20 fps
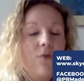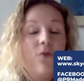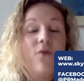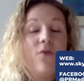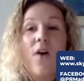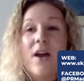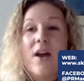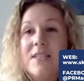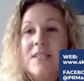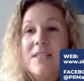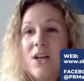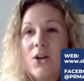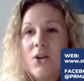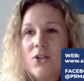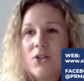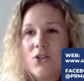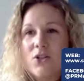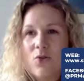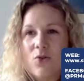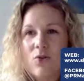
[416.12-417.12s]
finding a
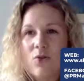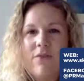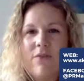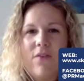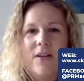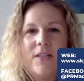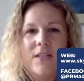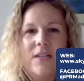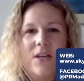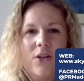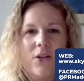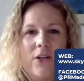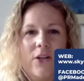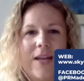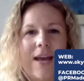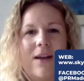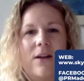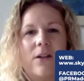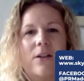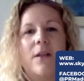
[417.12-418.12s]
good story, finding a
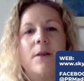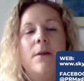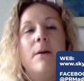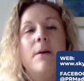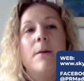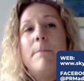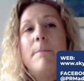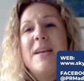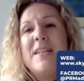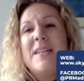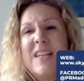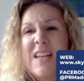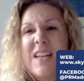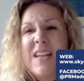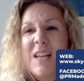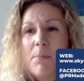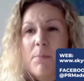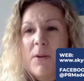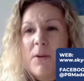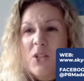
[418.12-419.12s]
good angle, and
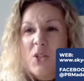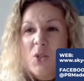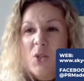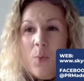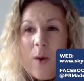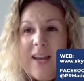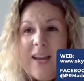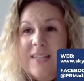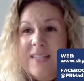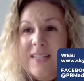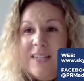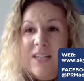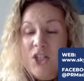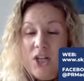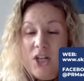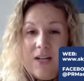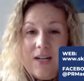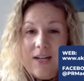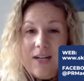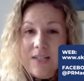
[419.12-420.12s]
basically persuading a
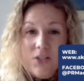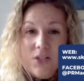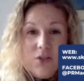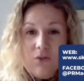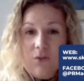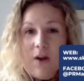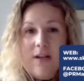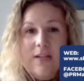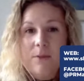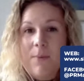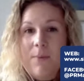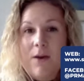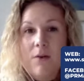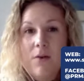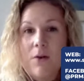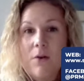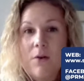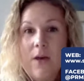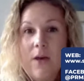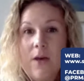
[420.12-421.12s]
journalist to write
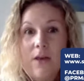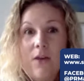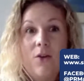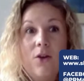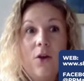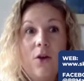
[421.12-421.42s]
about you.